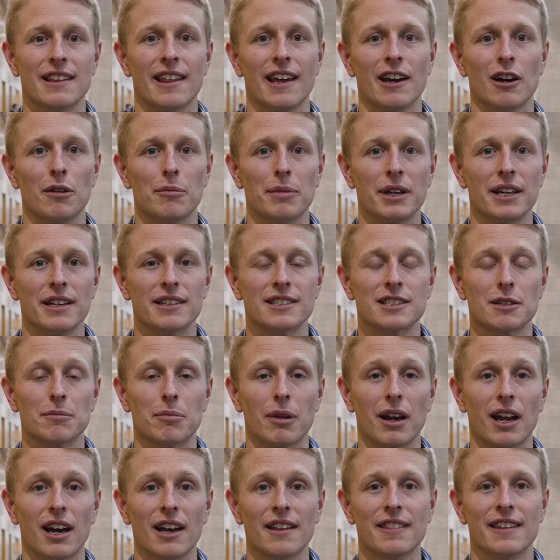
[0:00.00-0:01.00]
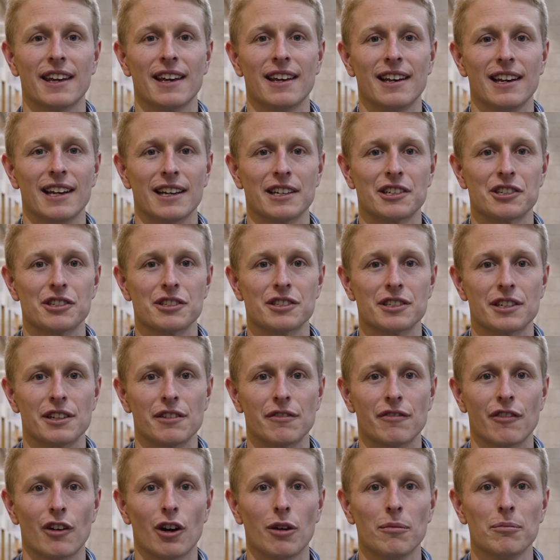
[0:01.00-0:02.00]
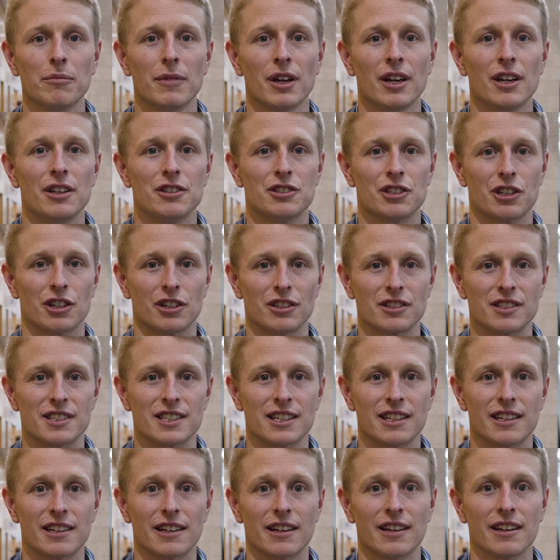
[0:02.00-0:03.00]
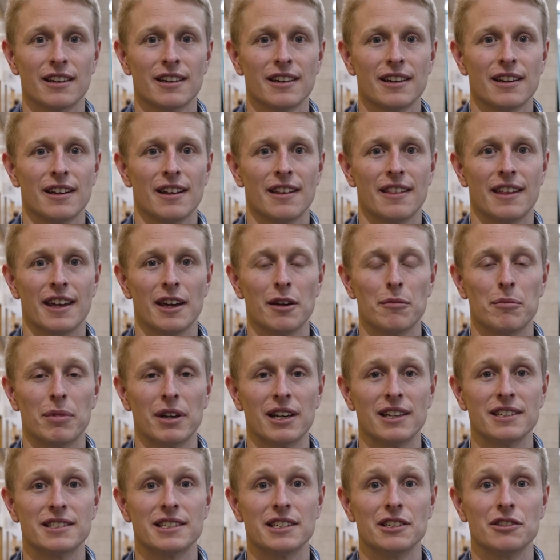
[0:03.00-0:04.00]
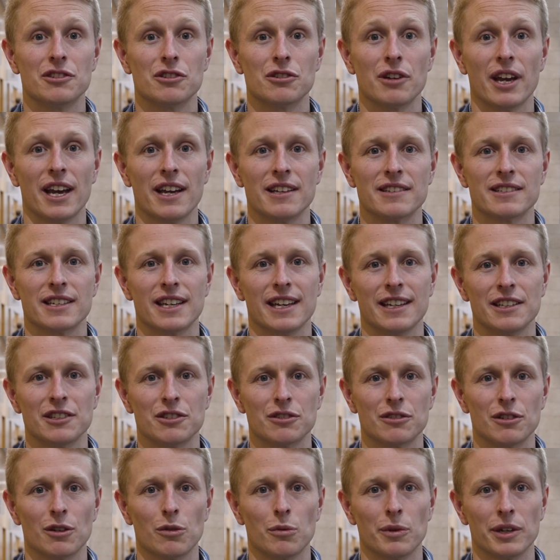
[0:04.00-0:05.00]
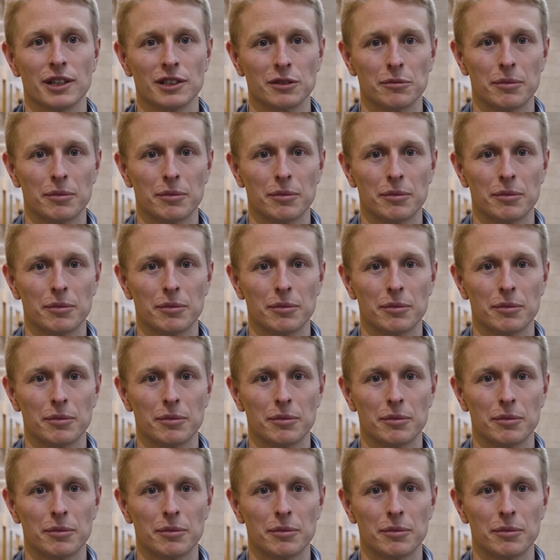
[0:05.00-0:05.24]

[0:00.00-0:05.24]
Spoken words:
they are being supplied their electricity from to consider their ability to enter into a wheeled